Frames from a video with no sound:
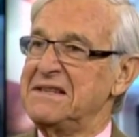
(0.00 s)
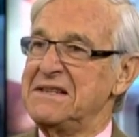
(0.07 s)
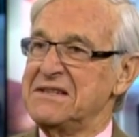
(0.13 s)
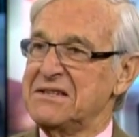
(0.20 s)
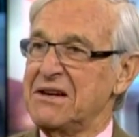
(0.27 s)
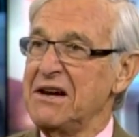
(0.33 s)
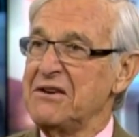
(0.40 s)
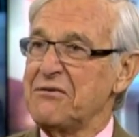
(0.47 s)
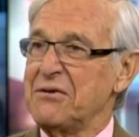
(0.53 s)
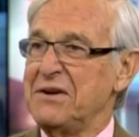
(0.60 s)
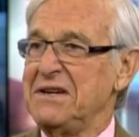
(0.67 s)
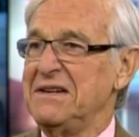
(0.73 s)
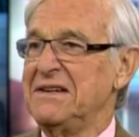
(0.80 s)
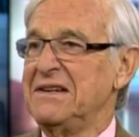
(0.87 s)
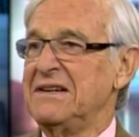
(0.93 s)
to this
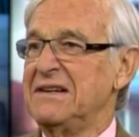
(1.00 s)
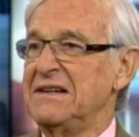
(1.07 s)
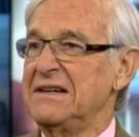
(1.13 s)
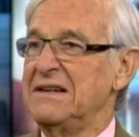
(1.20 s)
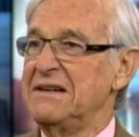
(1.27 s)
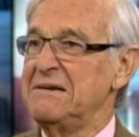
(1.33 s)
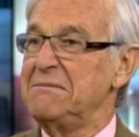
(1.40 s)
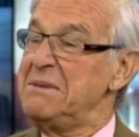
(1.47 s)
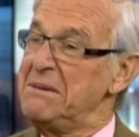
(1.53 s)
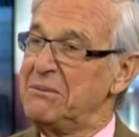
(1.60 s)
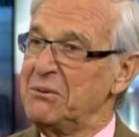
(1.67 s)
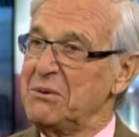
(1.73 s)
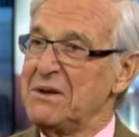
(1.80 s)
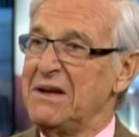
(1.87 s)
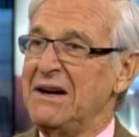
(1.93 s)
country uh,
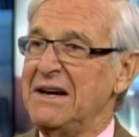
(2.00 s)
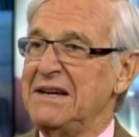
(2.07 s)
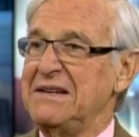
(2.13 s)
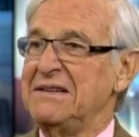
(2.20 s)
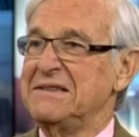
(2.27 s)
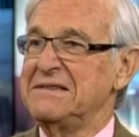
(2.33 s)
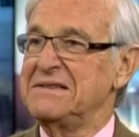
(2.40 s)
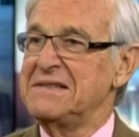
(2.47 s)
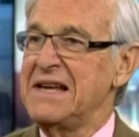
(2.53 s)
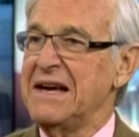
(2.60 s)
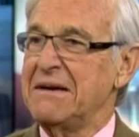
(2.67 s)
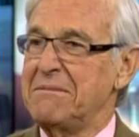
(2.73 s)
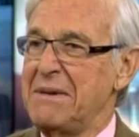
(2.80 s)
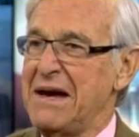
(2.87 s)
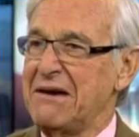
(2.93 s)
people with high
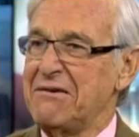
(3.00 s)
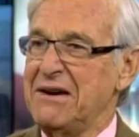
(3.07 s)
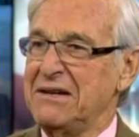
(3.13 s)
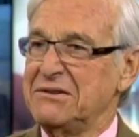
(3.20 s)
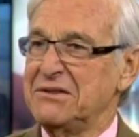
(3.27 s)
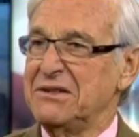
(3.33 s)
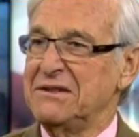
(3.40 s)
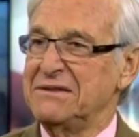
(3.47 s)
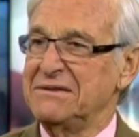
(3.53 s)
right, Yeah,